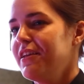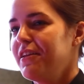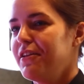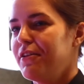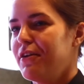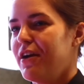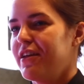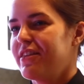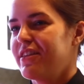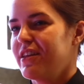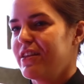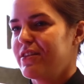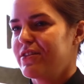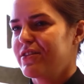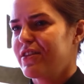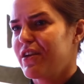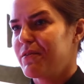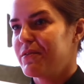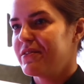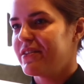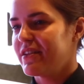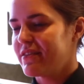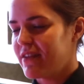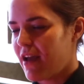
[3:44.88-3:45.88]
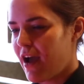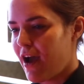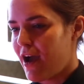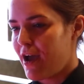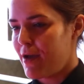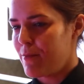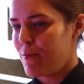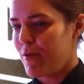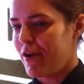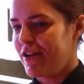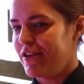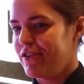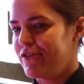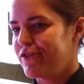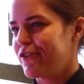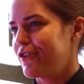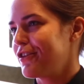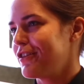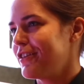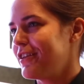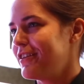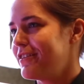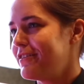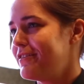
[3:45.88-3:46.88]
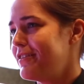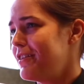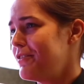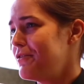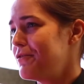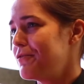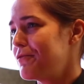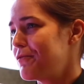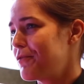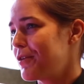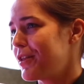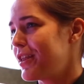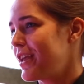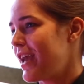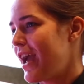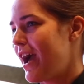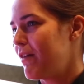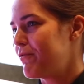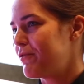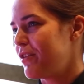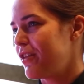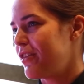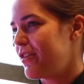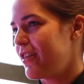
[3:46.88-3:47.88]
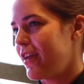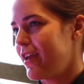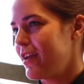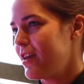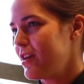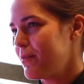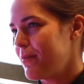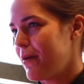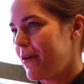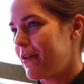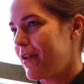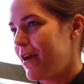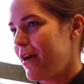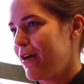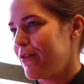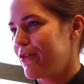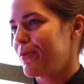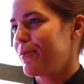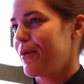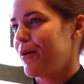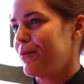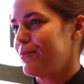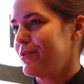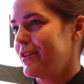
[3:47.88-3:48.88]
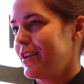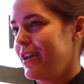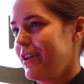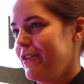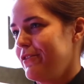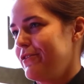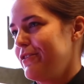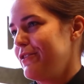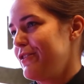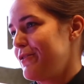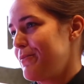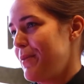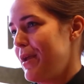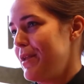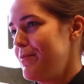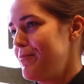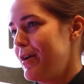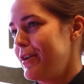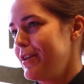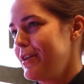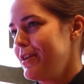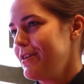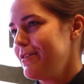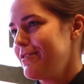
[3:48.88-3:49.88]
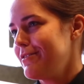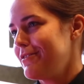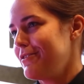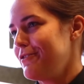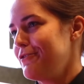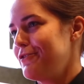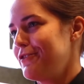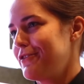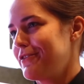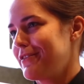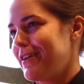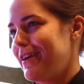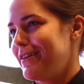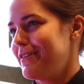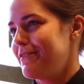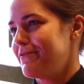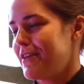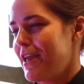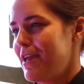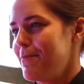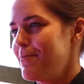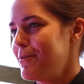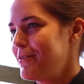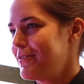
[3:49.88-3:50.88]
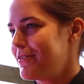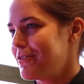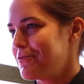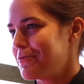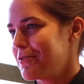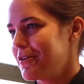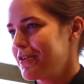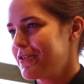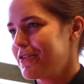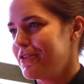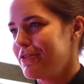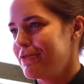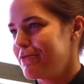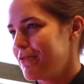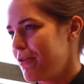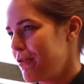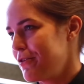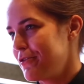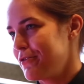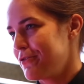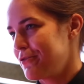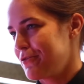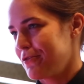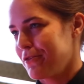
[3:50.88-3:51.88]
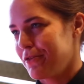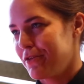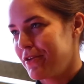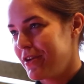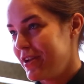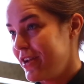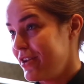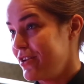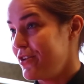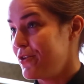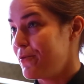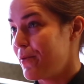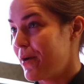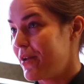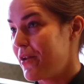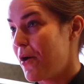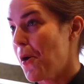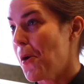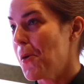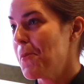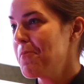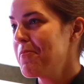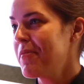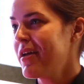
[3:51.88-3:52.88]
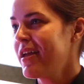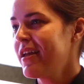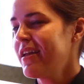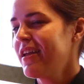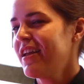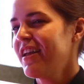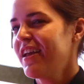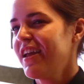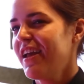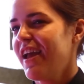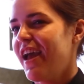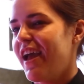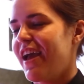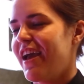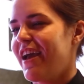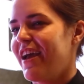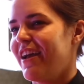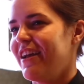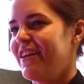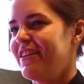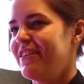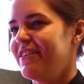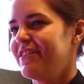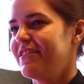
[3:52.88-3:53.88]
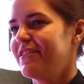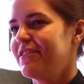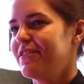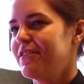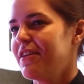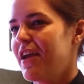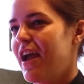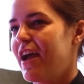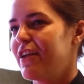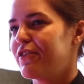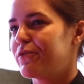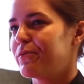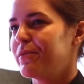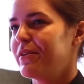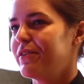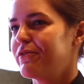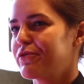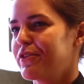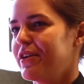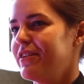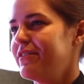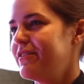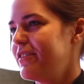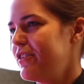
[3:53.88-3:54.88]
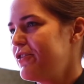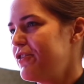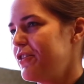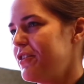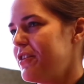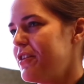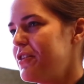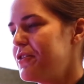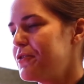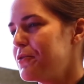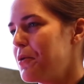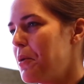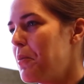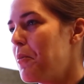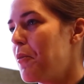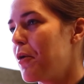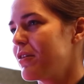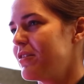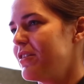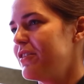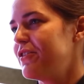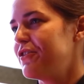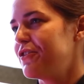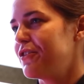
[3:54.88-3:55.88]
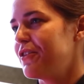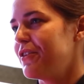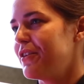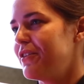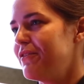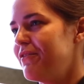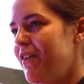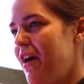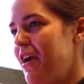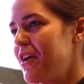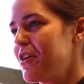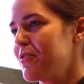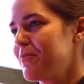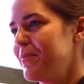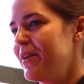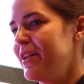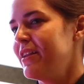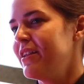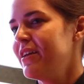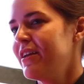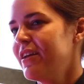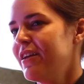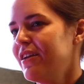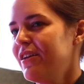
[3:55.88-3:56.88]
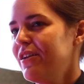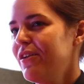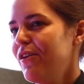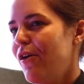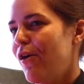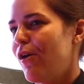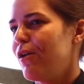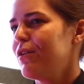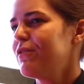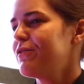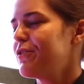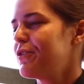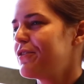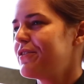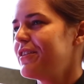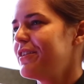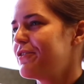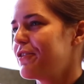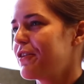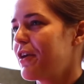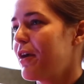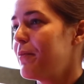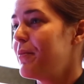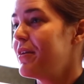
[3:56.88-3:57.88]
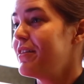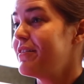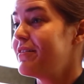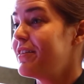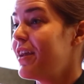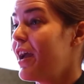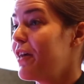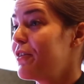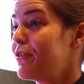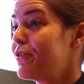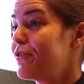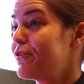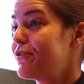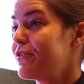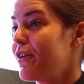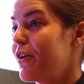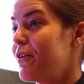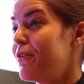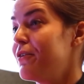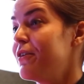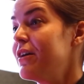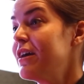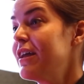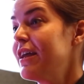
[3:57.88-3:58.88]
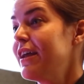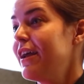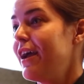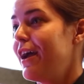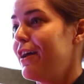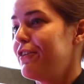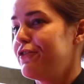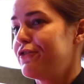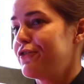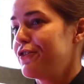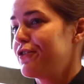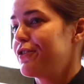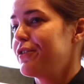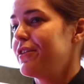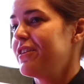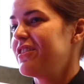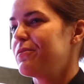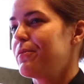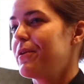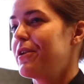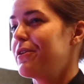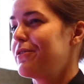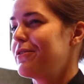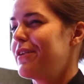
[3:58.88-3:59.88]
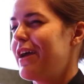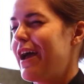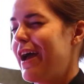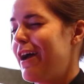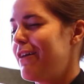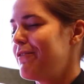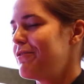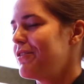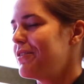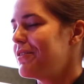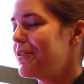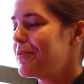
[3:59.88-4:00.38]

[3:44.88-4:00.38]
You know, I think there was a time when journalists didn't really have to think about how their publications made money. You just kind of came into work, you wrote your story, and you went home. And as we've transitioned into a more digital environment, all of those things are coming together. So as journalists, we don't have the